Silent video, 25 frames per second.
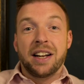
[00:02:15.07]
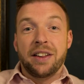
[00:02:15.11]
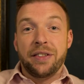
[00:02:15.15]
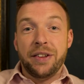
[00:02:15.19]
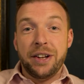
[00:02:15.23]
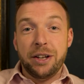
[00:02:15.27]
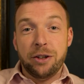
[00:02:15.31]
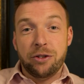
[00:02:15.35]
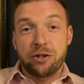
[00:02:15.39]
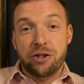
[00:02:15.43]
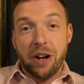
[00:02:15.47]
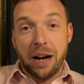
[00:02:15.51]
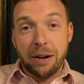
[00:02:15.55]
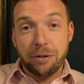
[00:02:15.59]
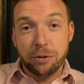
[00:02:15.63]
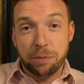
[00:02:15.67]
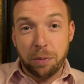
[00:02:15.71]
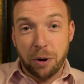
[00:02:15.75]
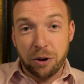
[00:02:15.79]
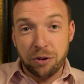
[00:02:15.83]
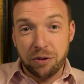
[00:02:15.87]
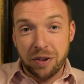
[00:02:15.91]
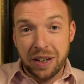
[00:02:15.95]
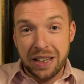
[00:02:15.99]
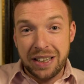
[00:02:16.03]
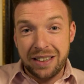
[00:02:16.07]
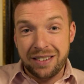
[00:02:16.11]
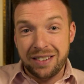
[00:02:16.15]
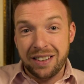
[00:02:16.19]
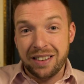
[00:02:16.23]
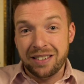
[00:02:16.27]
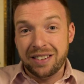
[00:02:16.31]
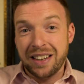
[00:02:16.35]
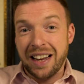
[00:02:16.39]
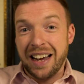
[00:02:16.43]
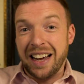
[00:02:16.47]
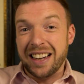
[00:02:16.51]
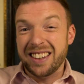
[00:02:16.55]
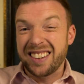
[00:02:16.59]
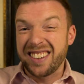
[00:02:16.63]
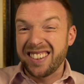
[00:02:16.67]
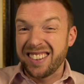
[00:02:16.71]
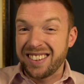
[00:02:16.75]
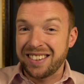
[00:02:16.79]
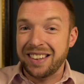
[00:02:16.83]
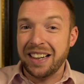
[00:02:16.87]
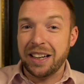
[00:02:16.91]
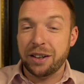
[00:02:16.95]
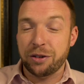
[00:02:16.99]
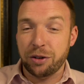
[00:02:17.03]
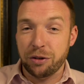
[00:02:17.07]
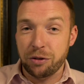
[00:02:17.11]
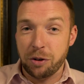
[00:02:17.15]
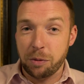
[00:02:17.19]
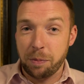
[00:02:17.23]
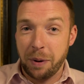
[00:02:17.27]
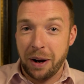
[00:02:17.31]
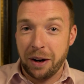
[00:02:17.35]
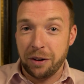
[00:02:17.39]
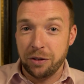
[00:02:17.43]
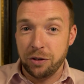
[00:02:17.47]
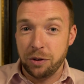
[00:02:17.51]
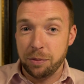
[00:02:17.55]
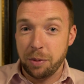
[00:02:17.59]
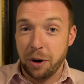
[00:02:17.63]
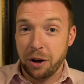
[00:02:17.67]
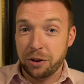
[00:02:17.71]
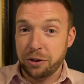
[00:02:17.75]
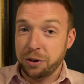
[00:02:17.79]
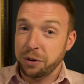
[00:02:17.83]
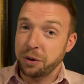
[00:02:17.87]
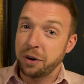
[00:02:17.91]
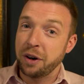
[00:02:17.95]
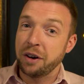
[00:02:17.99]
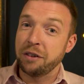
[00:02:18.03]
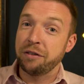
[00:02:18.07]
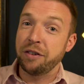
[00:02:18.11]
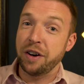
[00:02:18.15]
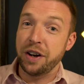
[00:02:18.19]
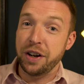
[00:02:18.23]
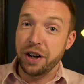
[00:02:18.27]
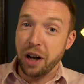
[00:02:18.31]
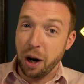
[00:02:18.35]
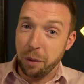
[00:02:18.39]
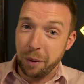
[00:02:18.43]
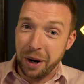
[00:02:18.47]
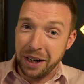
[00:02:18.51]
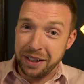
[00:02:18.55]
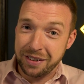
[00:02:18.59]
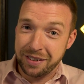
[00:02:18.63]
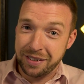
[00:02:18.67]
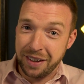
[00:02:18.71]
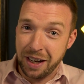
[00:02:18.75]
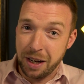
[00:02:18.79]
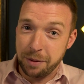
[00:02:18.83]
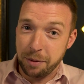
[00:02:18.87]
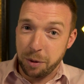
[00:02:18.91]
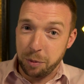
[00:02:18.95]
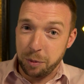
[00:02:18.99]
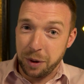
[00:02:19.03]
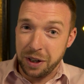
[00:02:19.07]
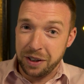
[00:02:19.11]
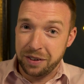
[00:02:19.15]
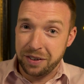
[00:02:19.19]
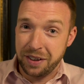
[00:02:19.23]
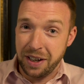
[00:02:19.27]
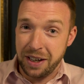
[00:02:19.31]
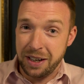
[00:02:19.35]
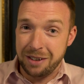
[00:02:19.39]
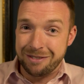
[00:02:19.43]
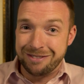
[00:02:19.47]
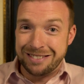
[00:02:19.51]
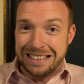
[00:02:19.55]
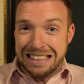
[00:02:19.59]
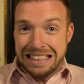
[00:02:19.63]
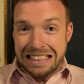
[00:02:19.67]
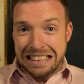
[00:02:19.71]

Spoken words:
These James Bond releases are £600 a bottle for no age statement whiskey.